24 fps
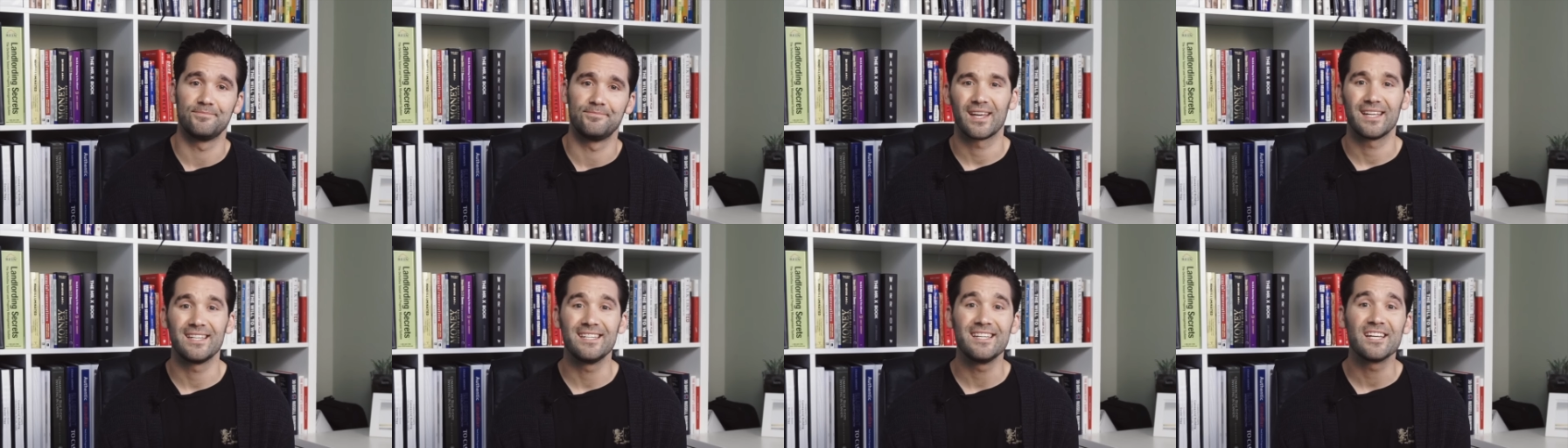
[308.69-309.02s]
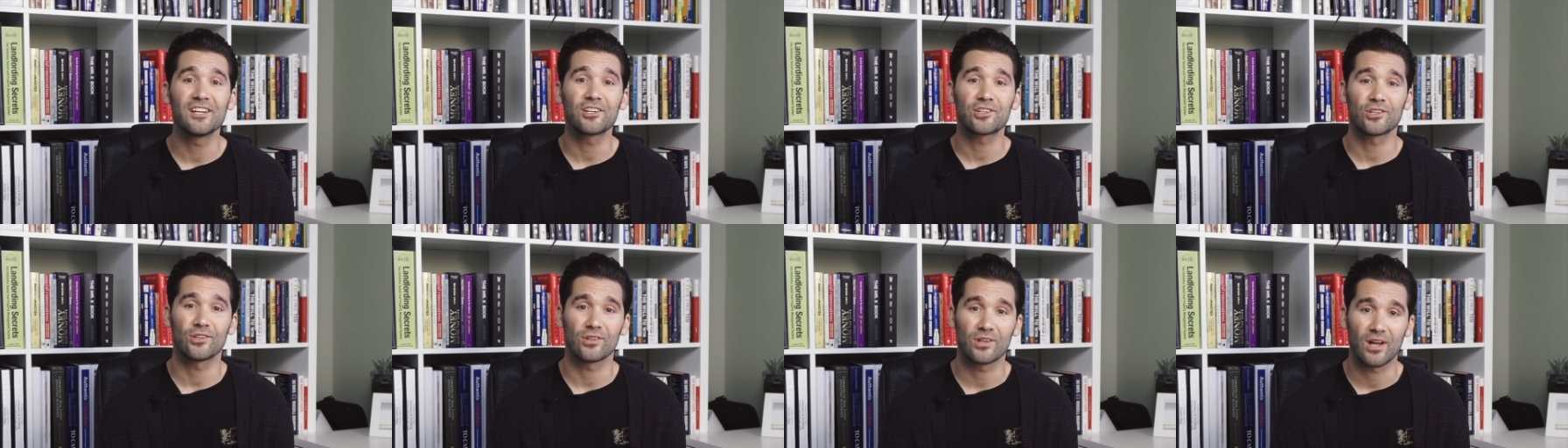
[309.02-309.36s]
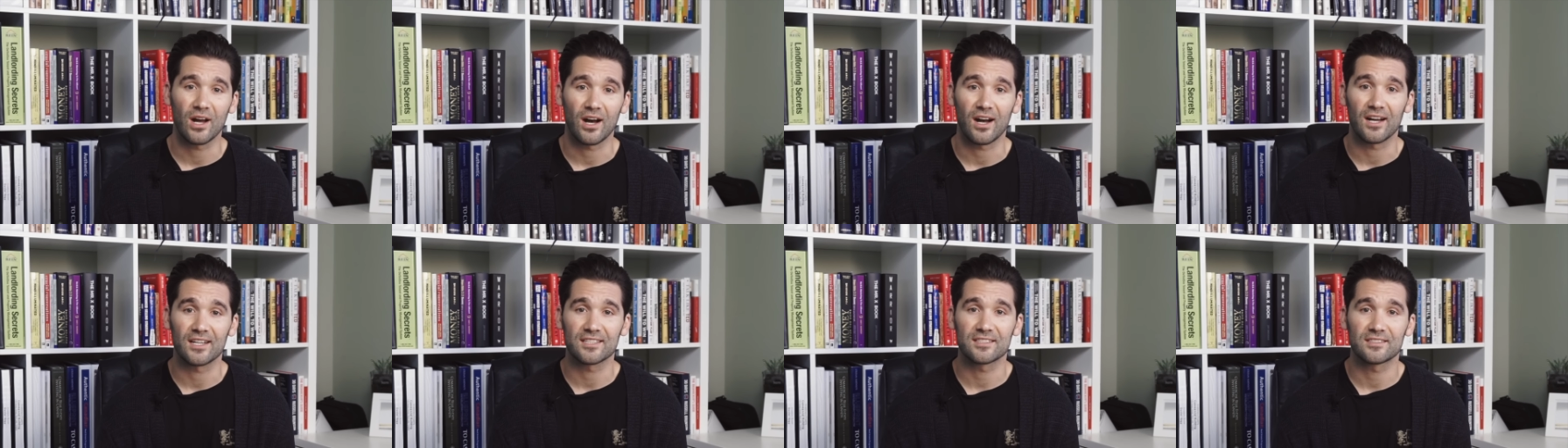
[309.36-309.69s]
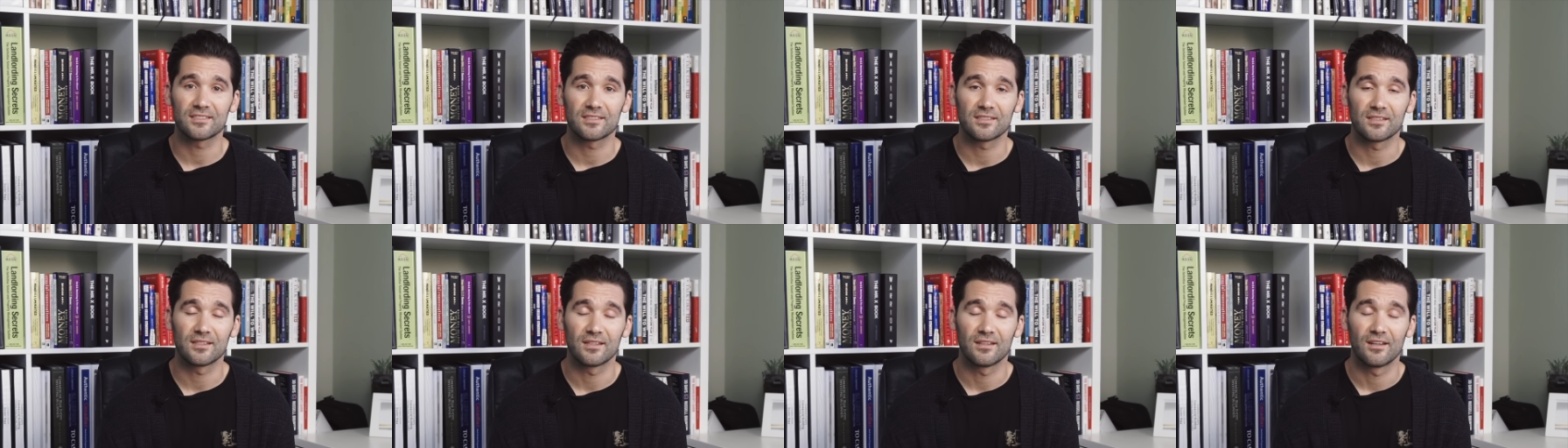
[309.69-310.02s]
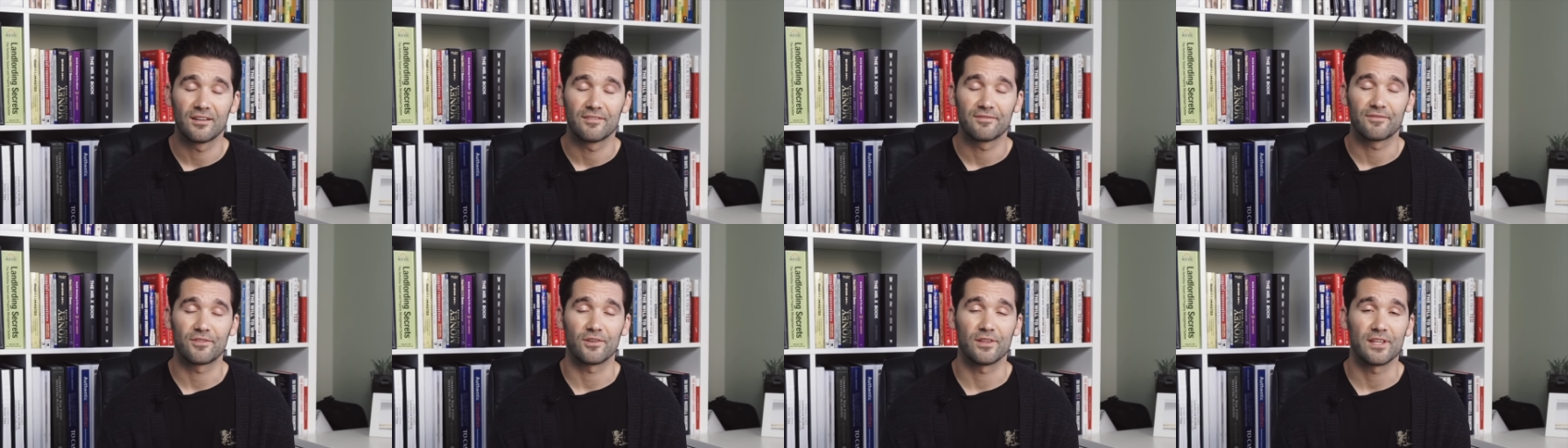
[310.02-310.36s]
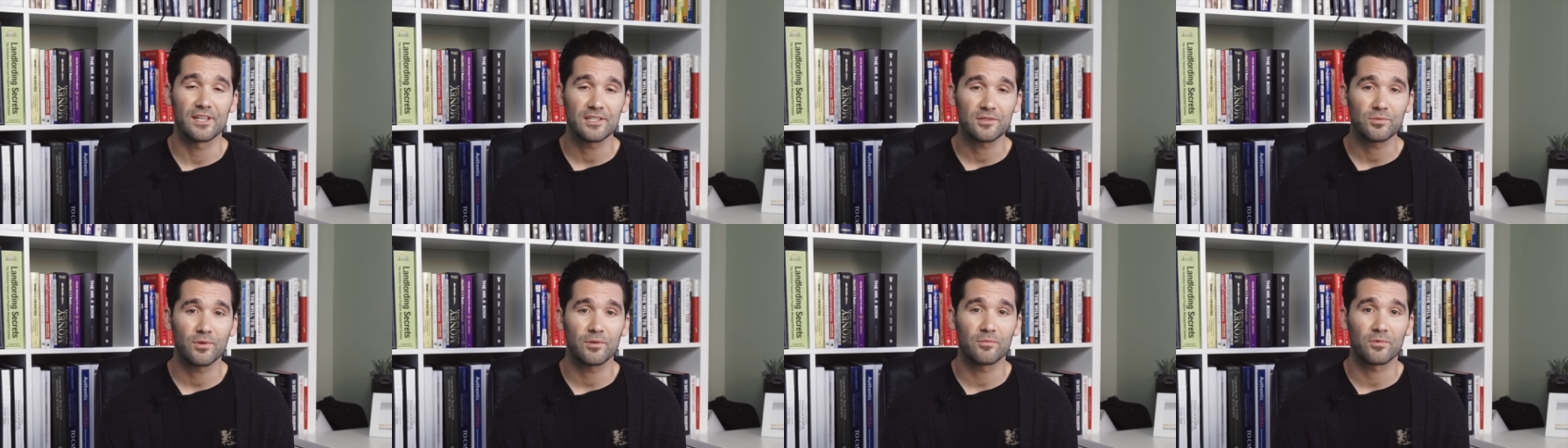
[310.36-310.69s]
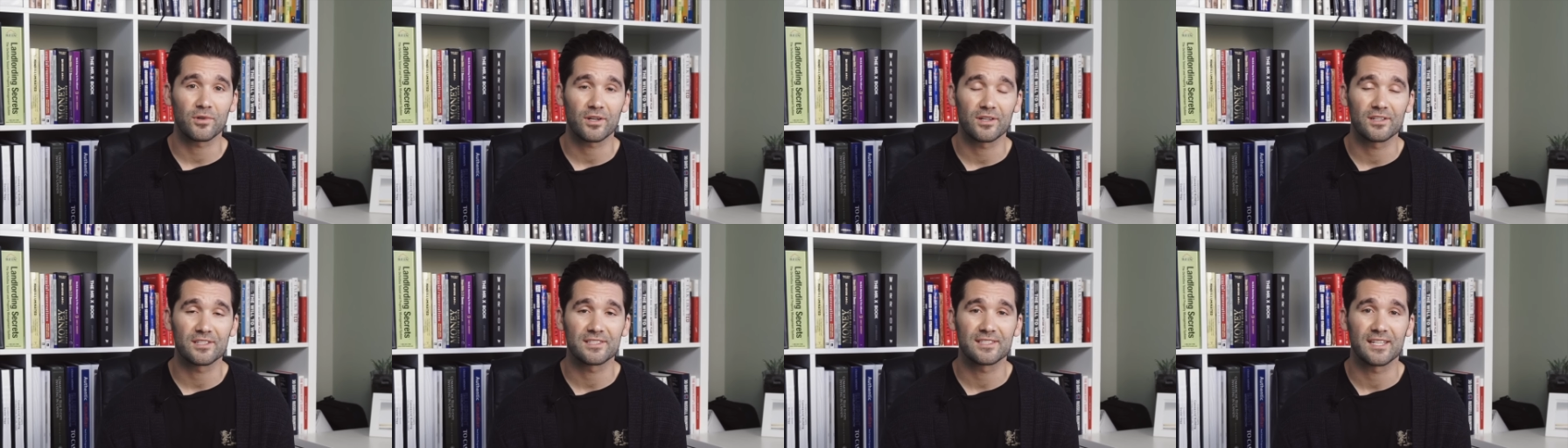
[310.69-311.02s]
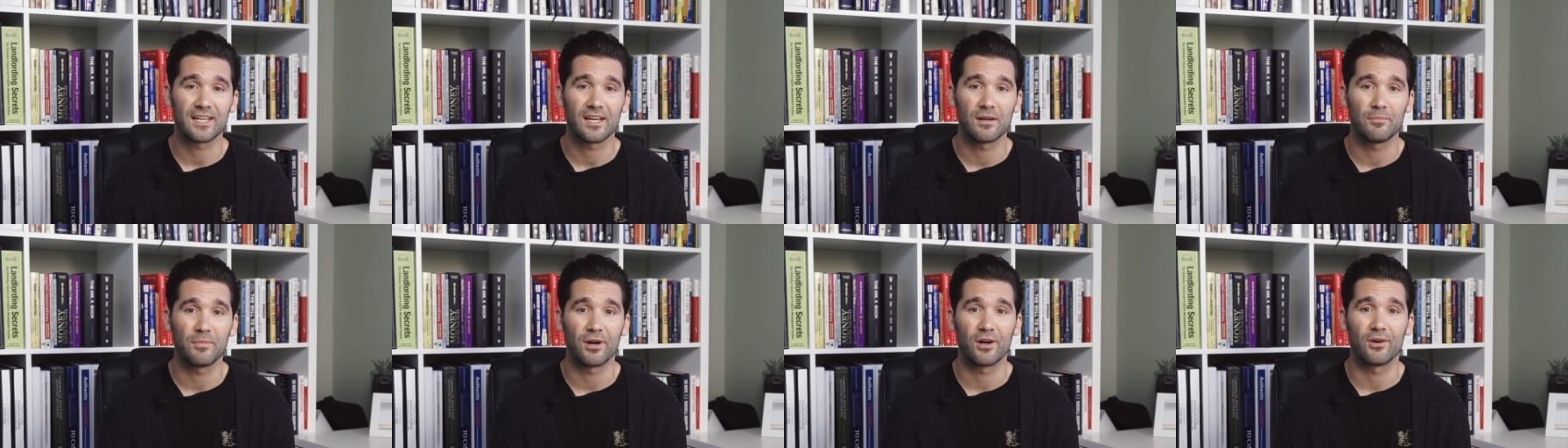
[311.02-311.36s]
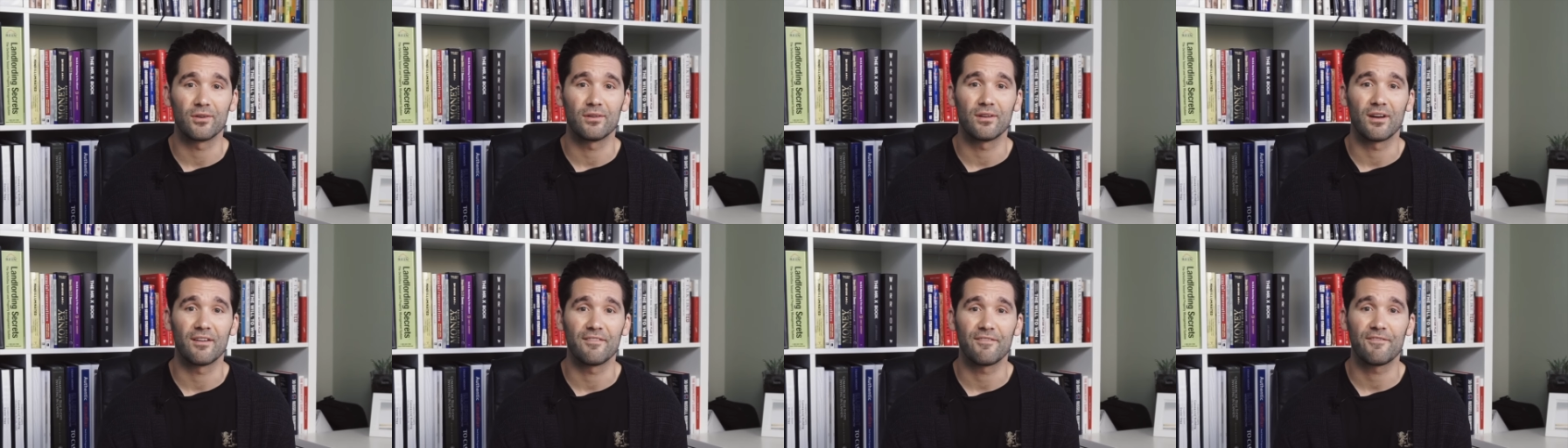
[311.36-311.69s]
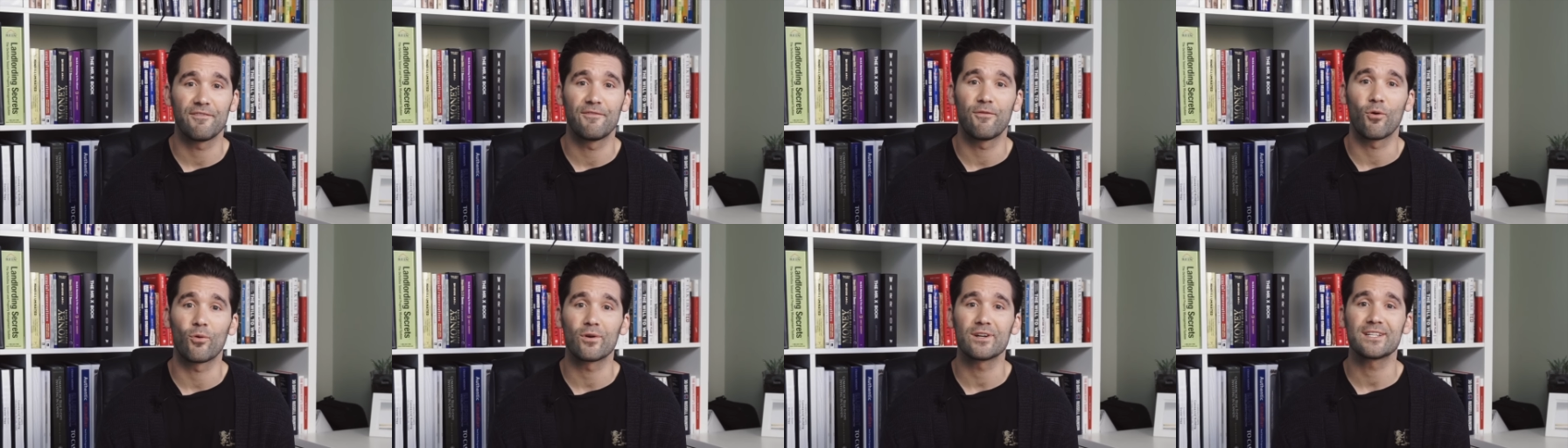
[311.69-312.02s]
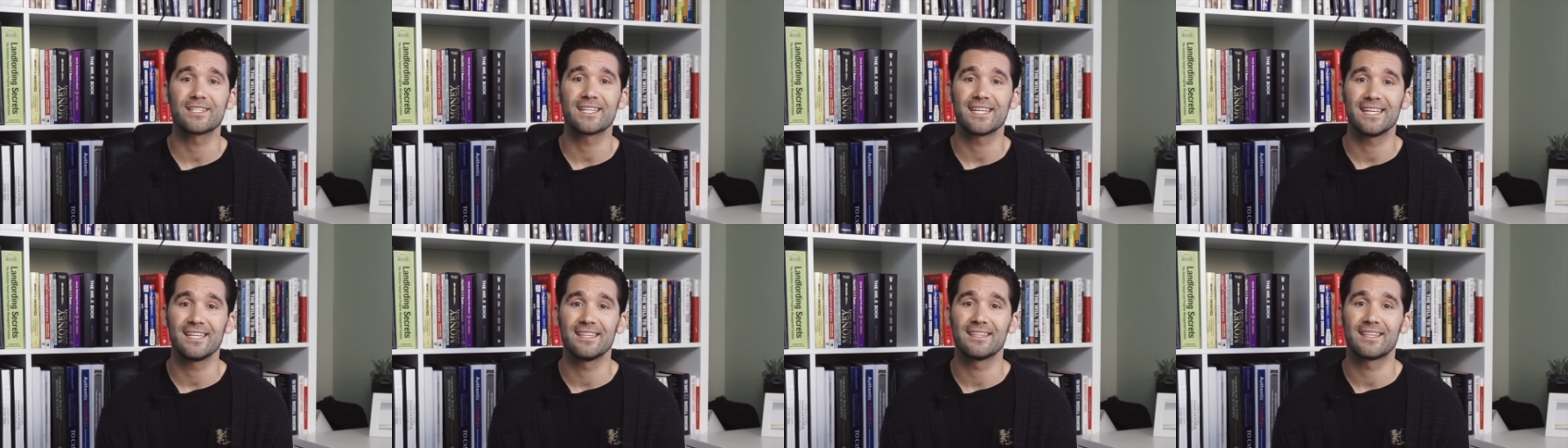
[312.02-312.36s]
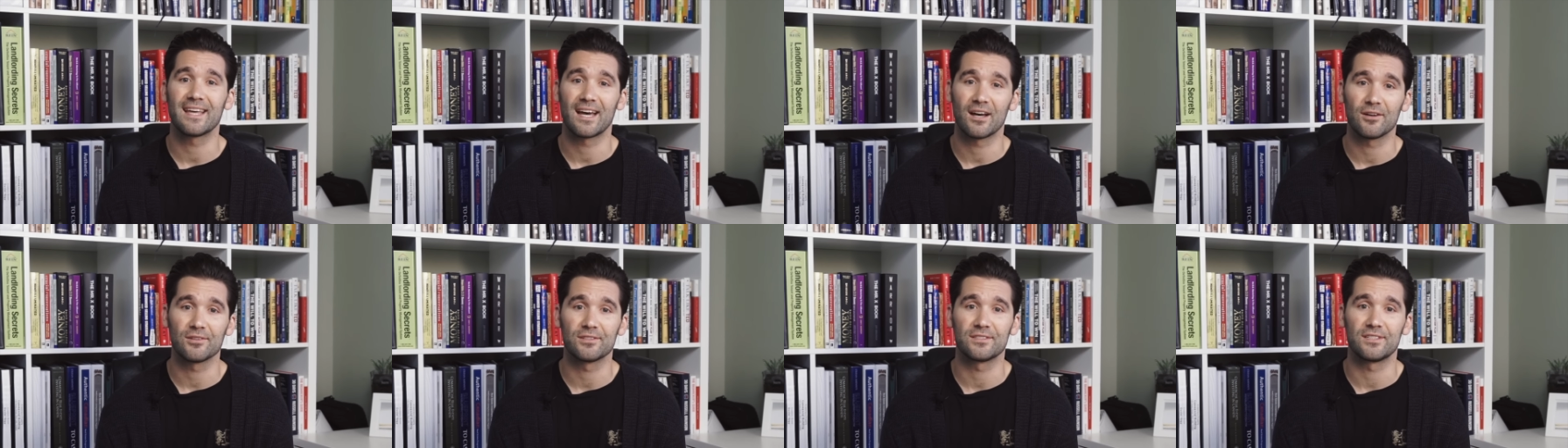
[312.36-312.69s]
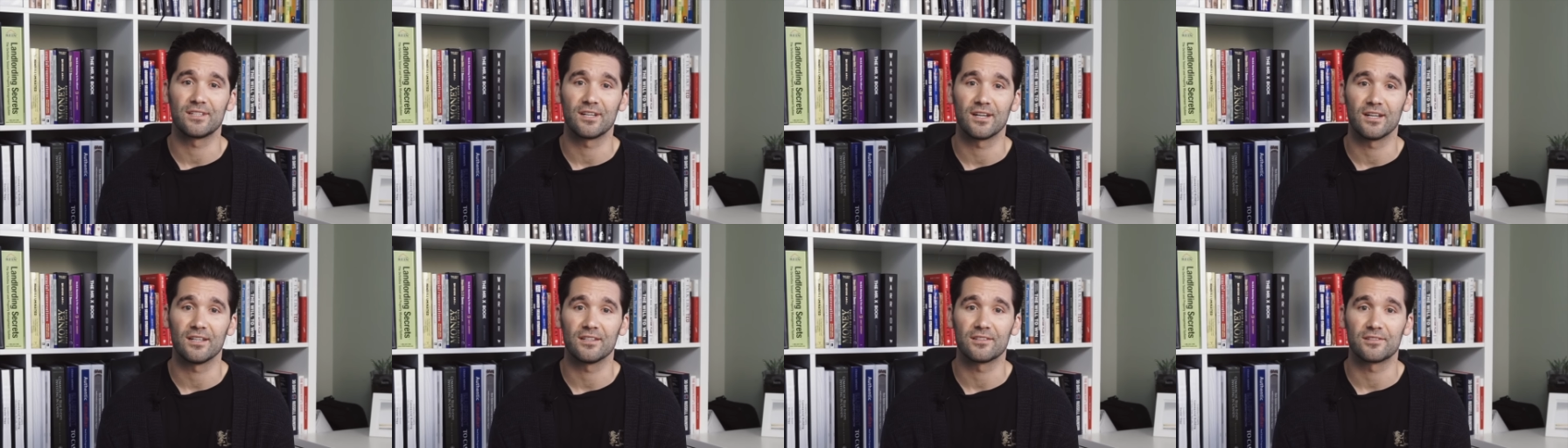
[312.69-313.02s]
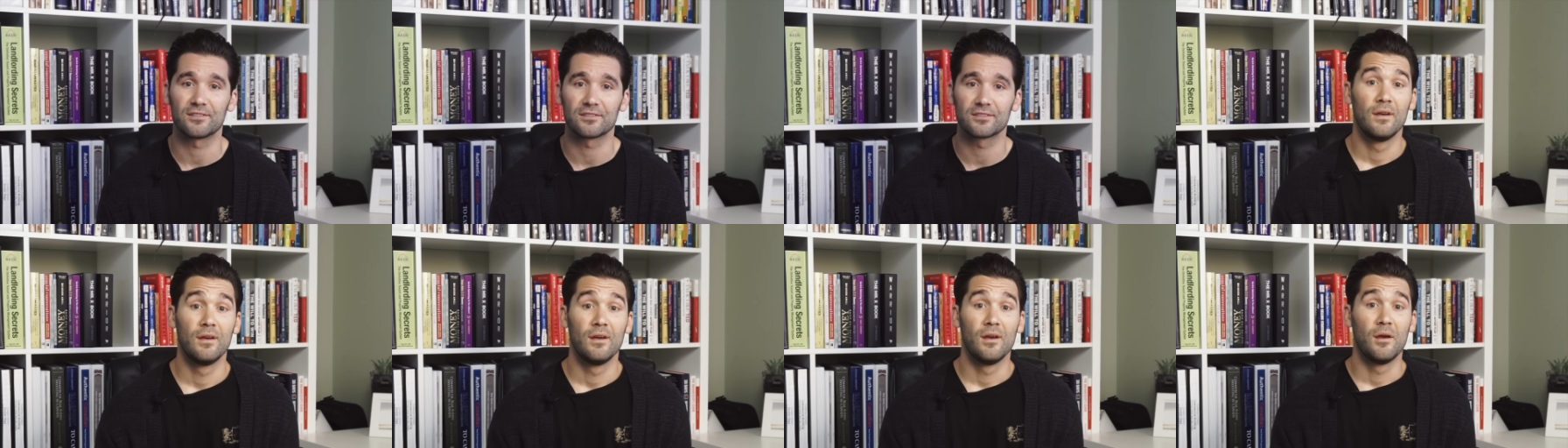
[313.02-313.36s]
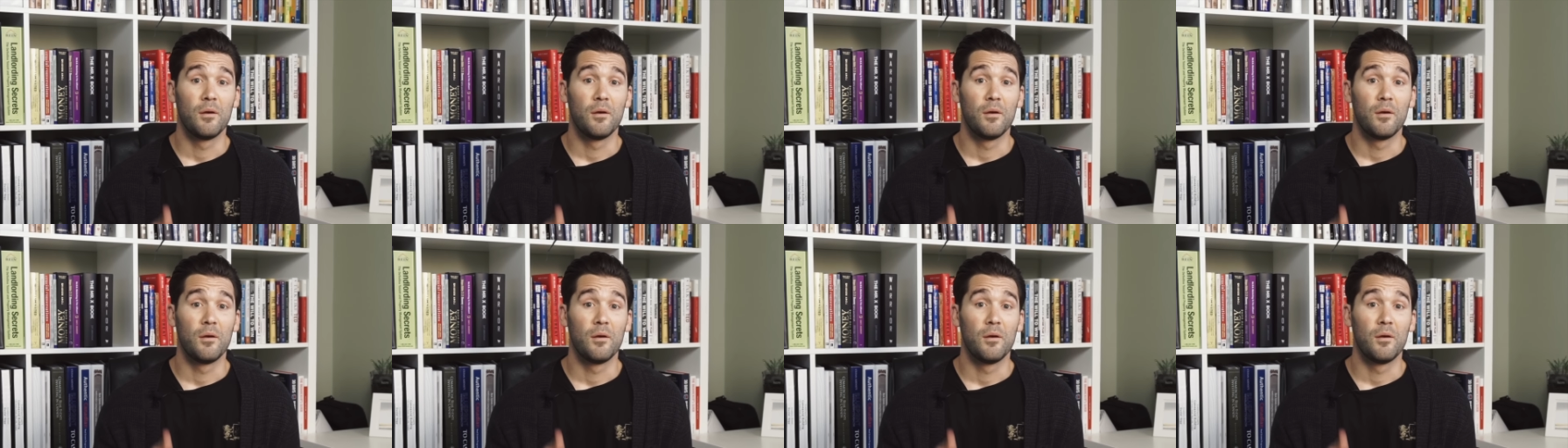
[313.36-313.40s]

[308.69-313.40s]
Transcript: Initial costs. For this one, we're gonna say about $14,000.